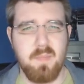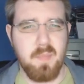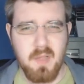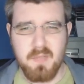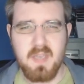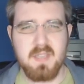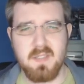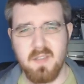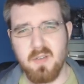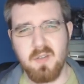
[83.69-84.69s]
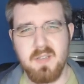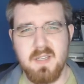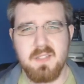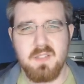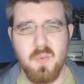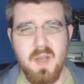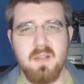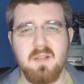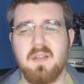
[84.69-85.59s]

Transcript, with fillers: birthdays and other holidays as well.